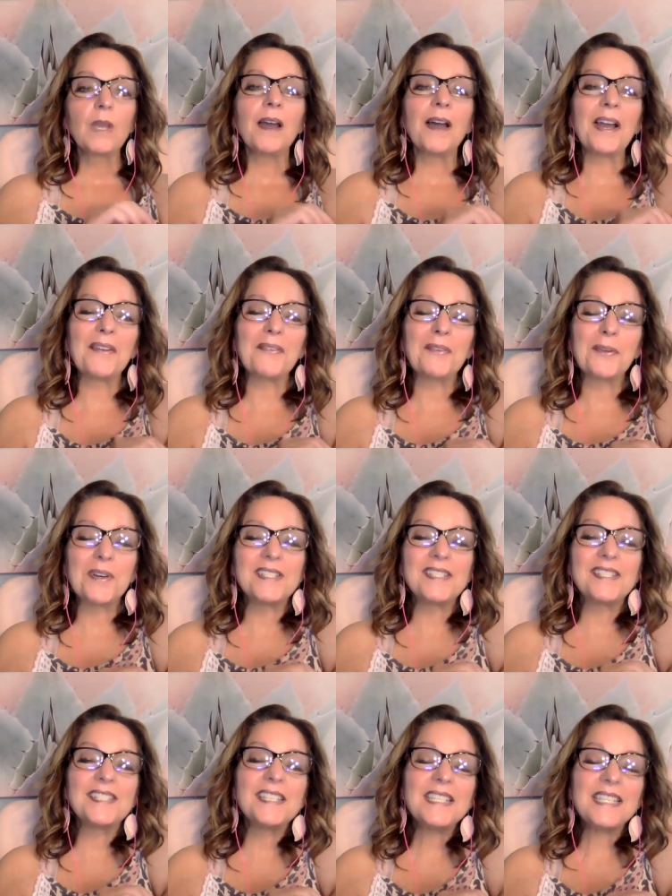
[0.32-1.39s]
Hi everyone,
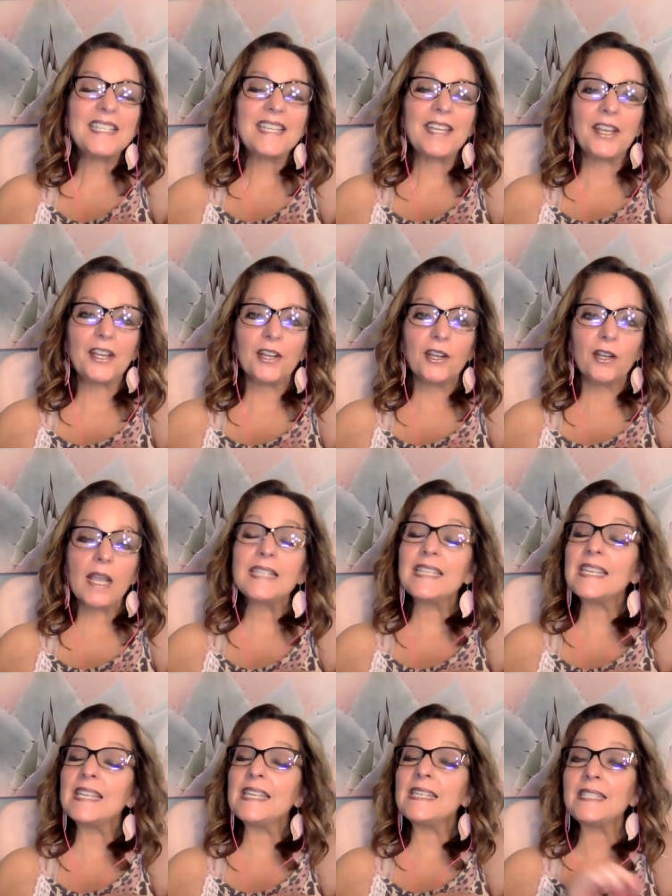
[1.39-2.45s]
Cindy here, and
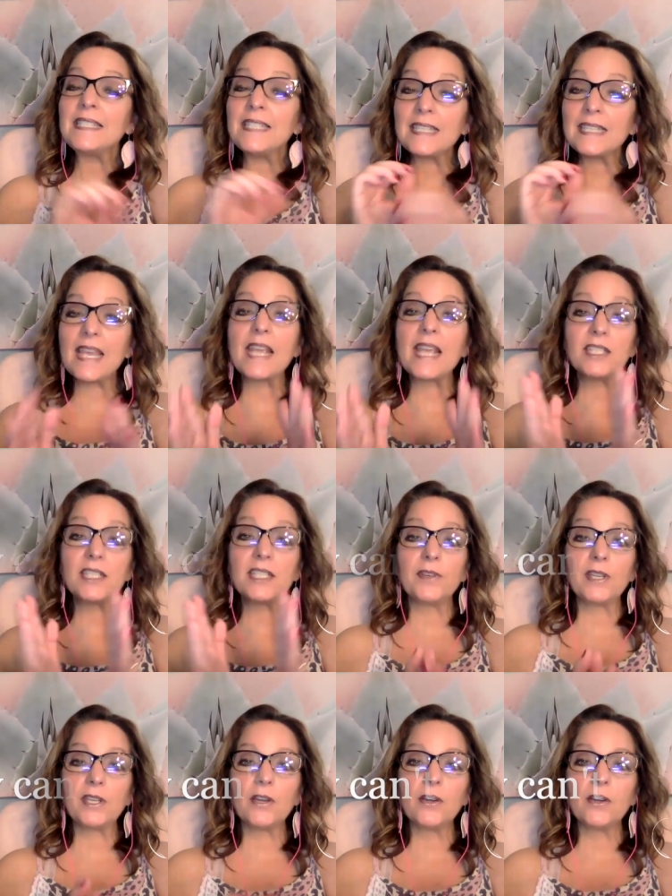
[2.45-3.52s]
to end today's
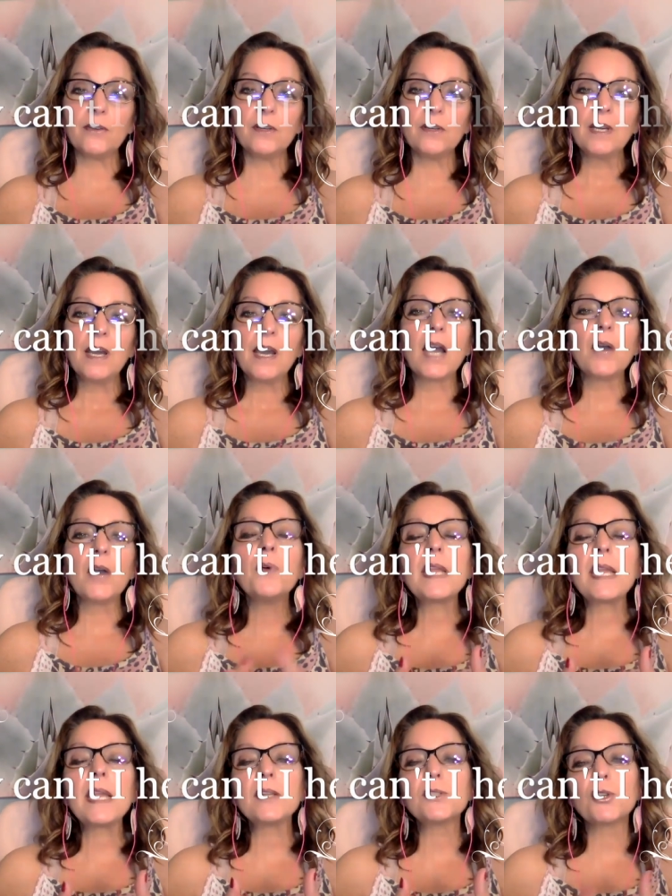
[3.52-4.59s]
video, I want
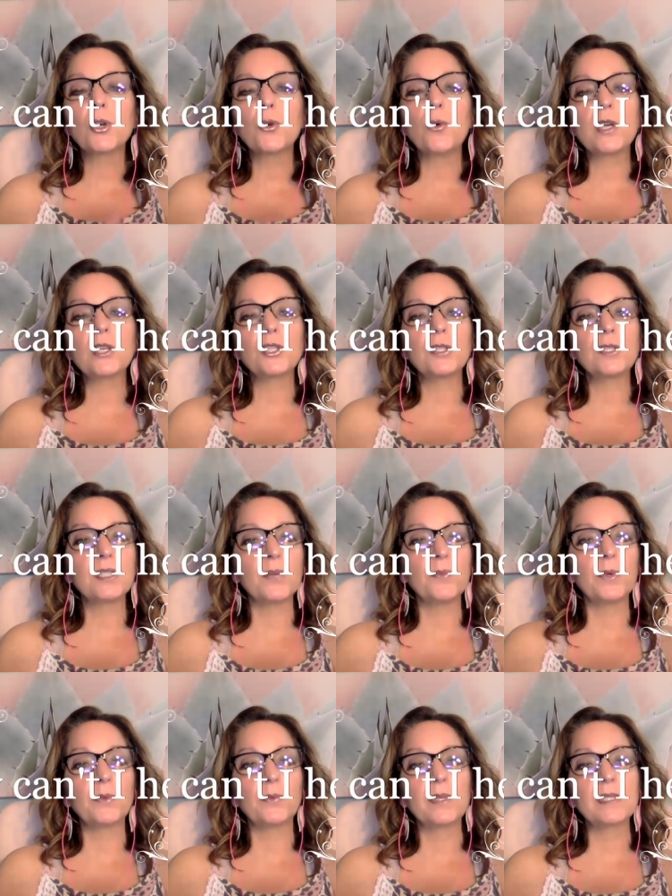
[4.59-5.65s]
to answer a question
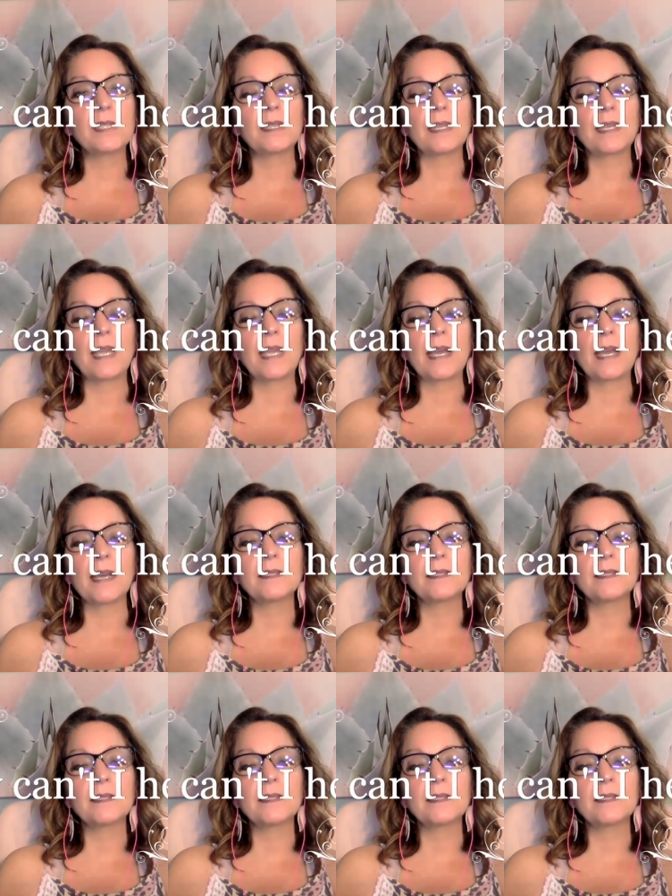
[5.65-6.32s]
someone recently asked.